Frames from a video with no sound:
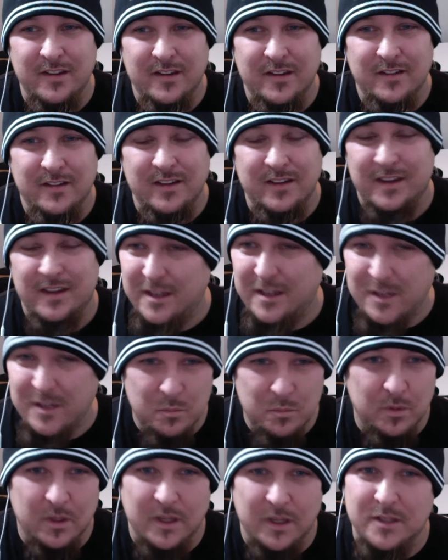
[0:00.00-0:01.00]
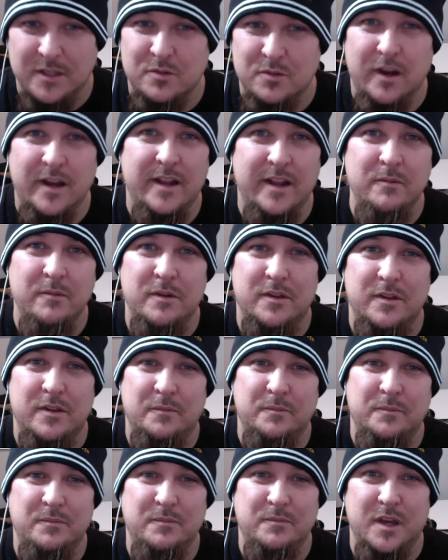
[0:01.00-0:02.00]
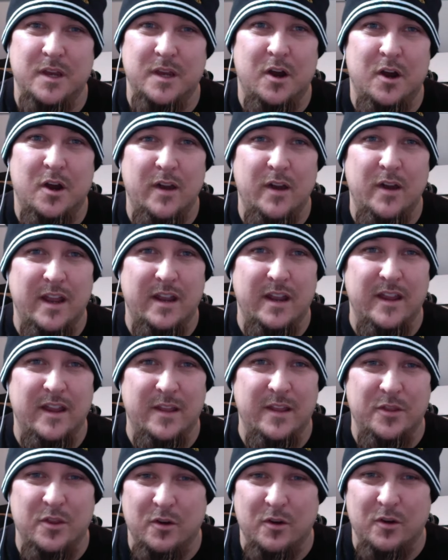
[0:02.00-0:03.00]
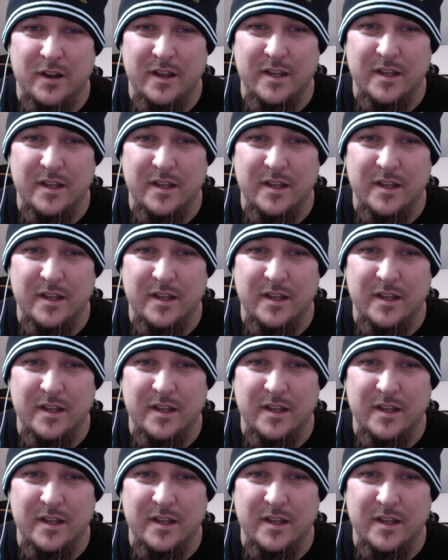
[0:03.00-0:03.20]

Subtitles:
he just blends right in with them, and they're at ease